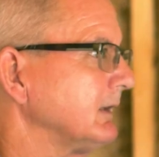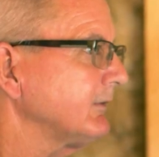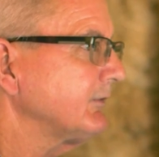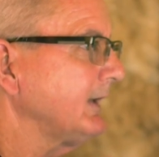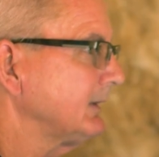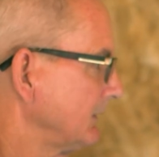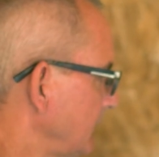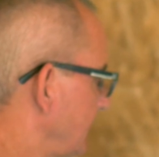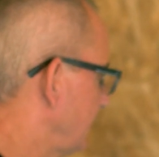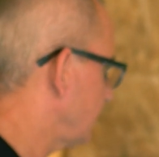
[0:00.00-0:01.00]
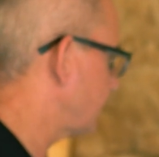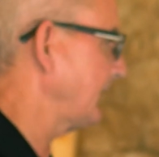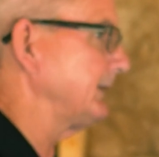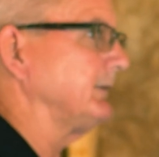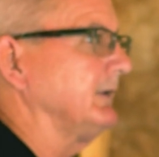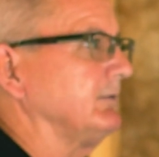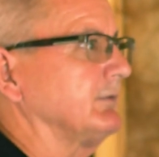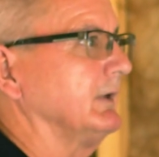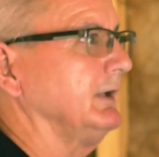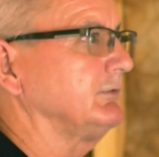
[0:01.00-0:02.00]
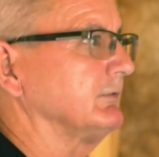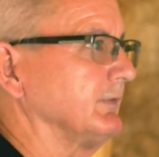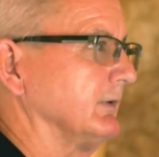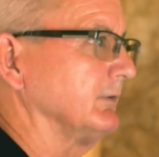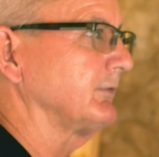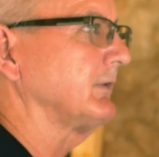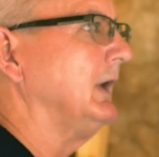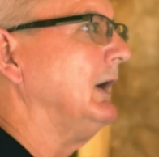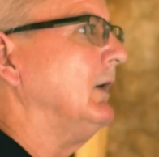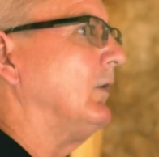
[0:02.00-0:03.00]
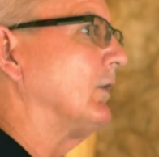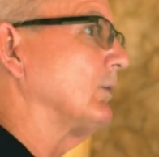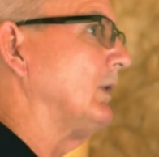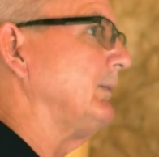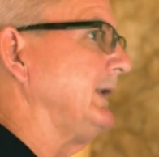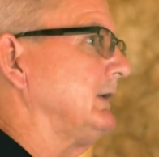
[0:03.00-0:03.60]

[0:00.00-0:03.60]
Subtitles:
Let's take a look at this standard insulation first, or what we